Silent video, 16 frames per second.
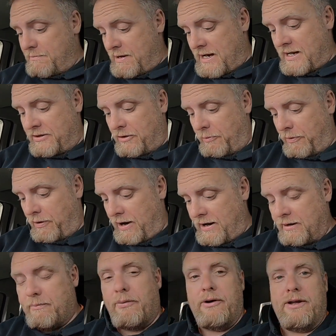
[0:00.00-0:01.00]
behind their
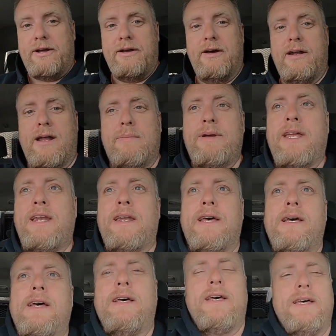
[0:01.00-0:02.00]
product pretty good. I mean,
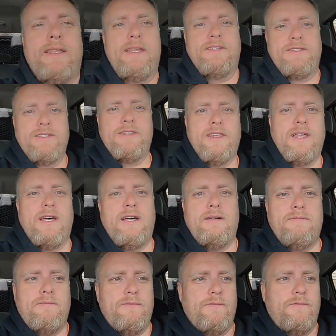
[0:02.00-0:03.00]
this is
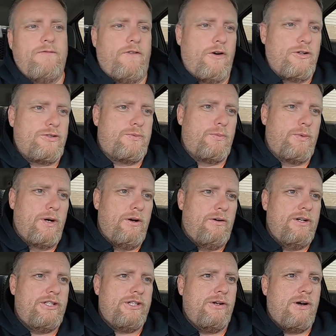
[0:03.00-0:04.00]
the first real
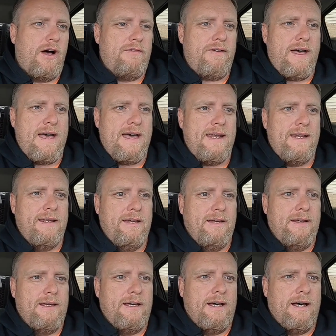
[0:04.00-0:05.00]
issue I've had.
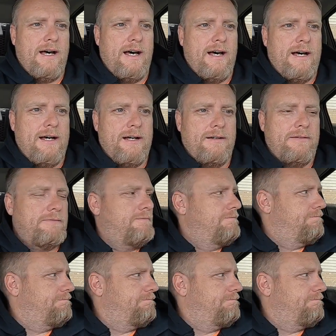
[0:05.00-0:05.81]
And,